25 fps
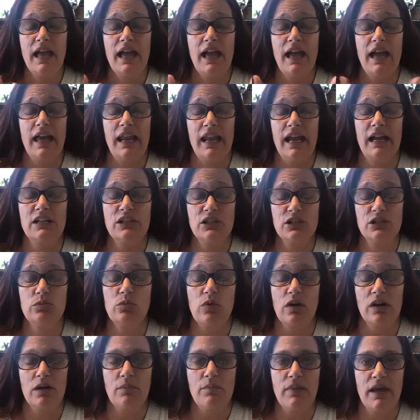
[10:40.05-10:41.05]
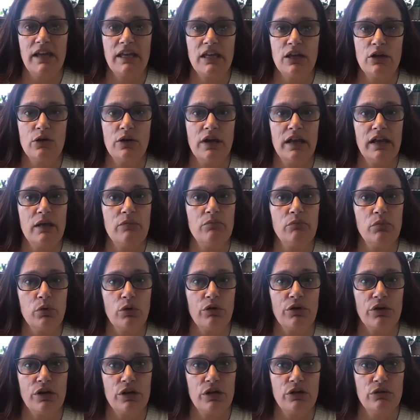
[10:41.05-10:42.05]
And I just want to beg you and
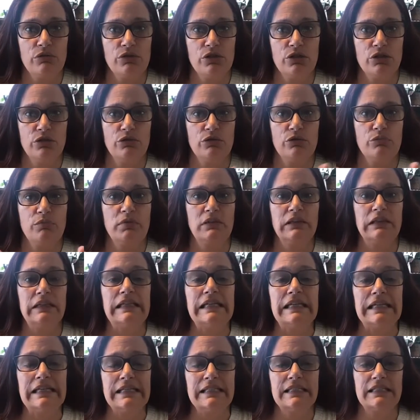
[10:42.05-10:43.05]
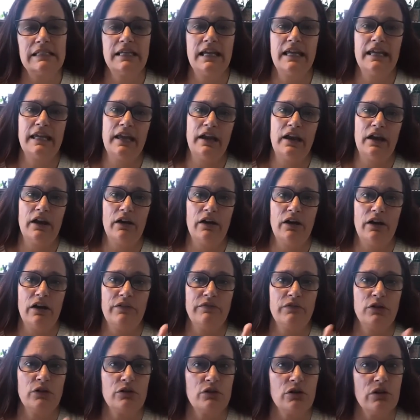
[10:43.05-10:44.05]
implore you to please take care of
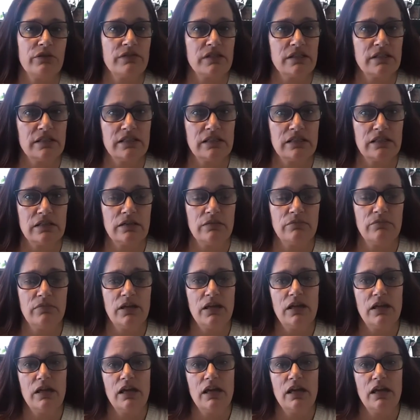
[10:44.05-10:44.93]
your nervous system.